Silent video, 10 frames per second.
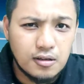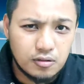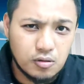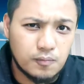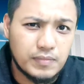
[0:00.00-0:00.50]

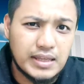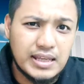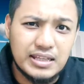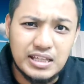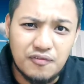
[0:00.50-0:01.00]
So
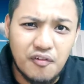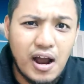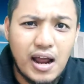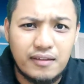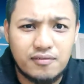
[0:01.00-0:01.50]
in
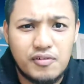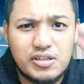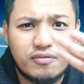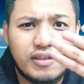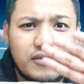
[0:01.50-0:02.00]
device, when
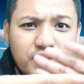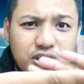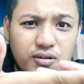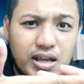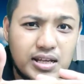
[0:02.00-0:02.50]
you sandwich
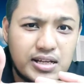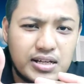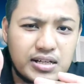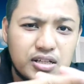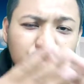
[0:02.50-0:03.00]

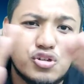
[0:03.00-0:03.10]
together, you